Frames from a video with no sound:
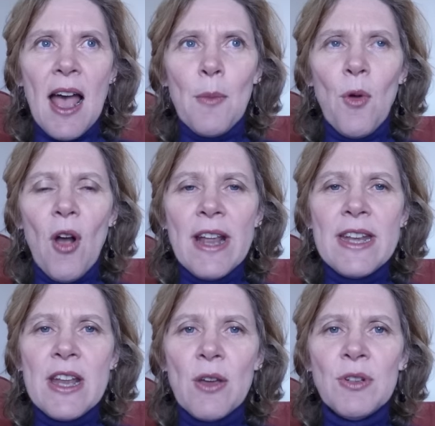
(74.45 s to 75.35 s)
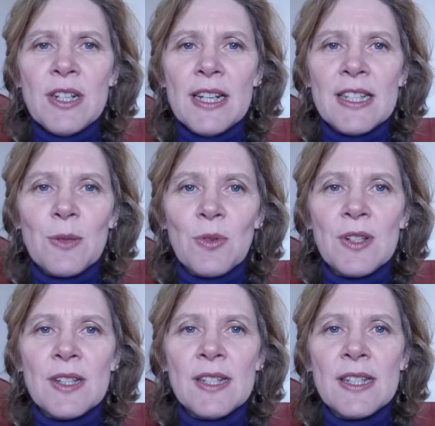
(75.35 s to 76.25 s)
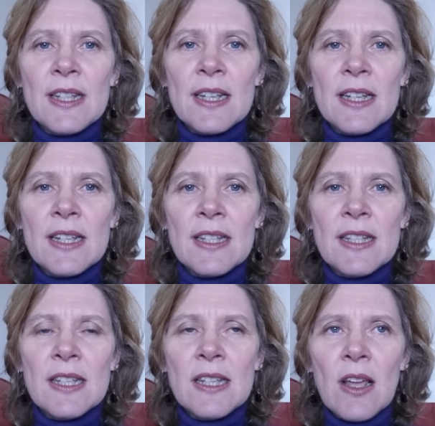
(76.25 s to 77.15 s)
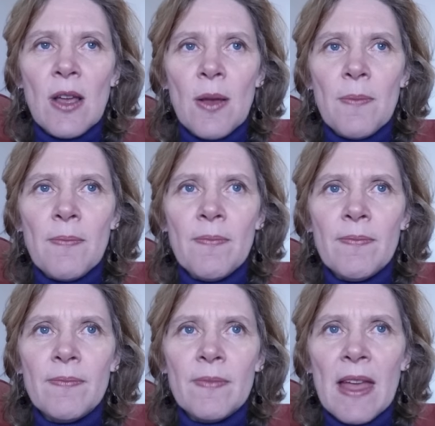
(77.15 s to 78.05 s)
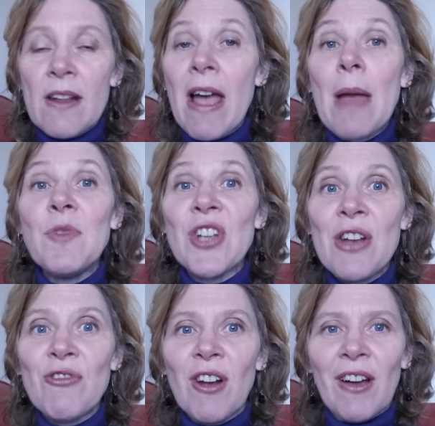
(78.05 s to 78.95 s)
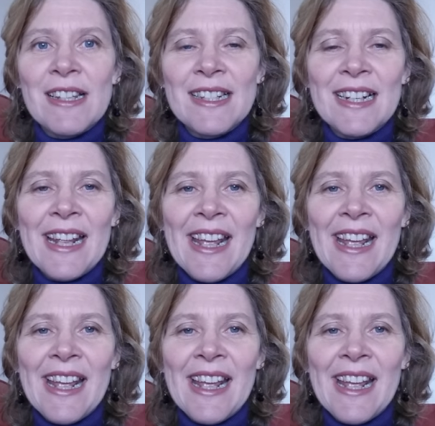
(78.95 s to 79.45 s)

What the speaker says: And what I noticed was that, and I am generalizing